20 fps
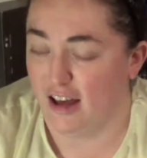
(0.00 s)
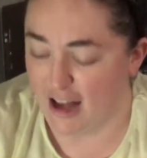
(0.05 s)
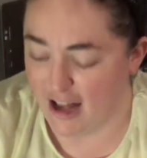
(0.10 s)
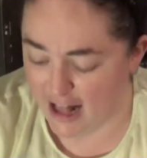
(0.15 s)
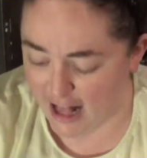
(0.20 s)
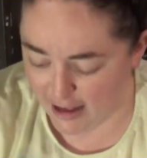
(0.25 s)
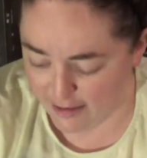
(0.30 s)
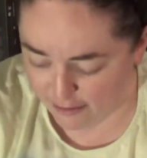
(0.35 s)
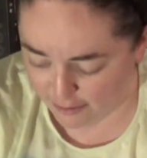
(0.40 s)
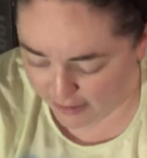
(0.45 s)

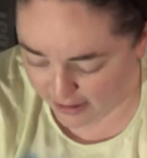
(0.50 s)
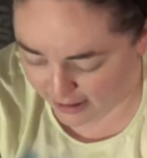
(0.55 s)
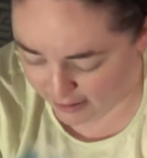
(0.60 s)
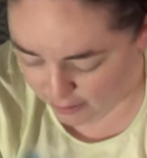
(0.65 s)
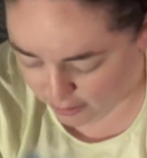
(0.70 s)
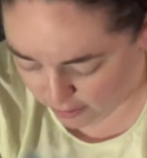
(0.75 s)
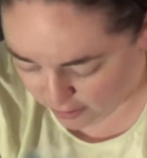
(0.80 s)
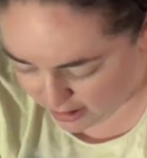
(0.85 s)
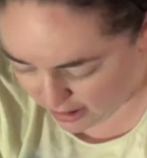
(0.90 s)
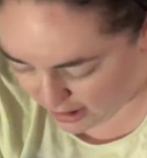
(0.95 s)
And I don't think
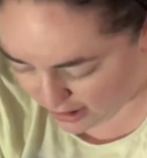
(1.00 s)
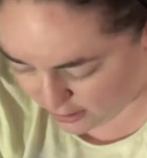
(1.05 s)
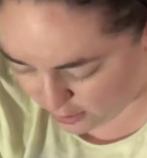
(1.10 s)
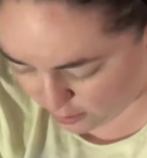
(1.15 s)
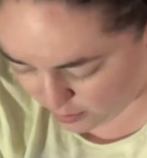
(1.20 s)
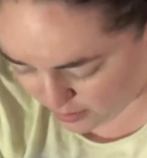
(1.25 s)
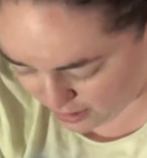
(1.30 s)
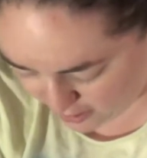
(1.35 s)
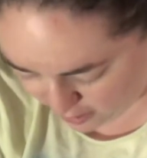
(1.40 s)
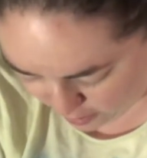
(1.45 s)
really
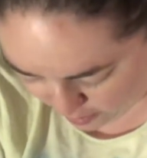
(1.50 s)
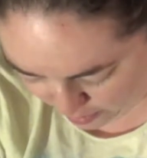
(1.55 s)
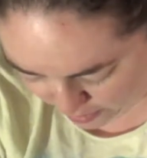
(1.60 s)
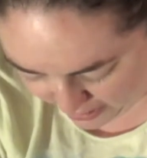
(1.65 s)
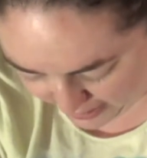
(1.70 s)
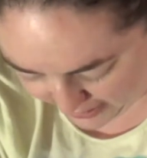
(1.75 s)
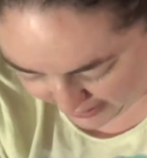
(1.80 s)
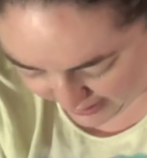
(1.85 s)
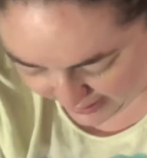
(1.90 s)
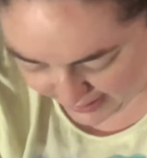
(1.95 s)
too many other
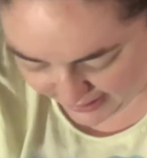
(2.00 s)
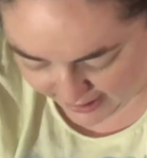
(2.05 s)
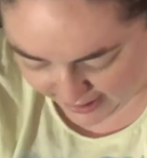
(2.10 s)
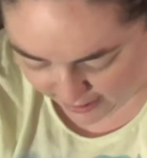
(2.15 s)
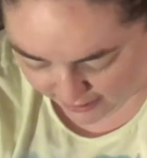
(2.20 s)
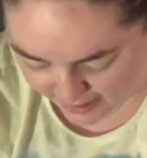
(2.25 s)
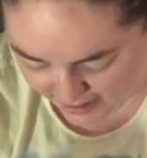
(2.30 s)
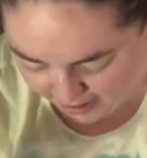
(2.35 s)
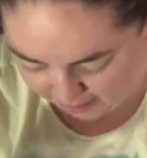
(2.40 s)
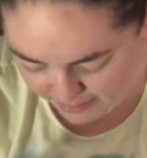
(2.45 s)
places
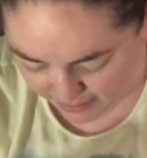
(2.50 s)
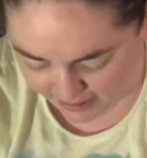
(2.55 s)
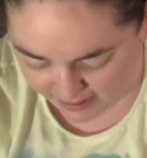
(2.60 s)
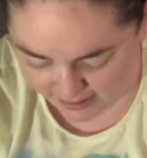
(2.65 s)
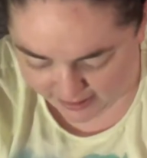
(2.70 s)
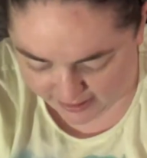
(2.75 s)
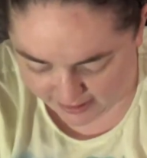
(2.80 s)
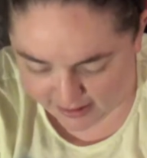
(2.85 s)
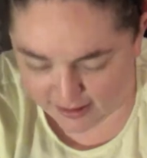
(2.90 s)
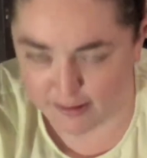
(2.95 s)
sell that because
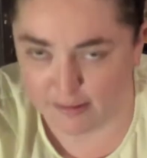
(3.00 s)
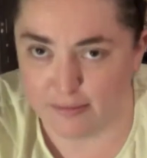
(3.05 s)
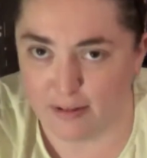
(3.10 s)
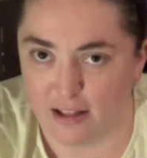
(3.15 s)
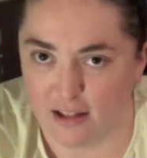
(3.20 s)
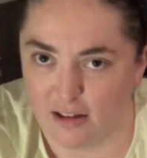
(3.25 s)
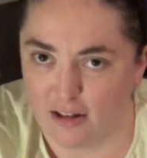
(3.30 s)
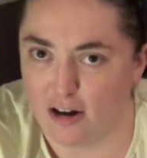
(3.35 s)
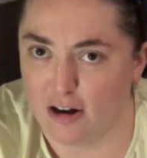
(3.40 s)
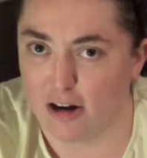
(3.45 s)
it's a
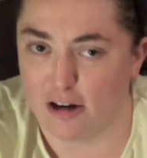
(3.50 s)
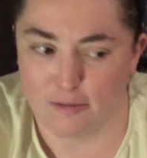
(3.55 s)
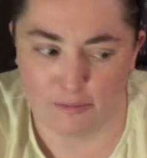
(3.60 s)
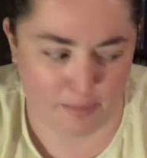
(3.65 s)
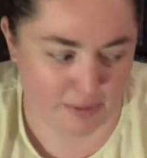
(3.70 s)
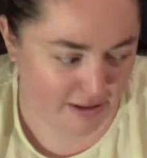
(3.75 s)
little art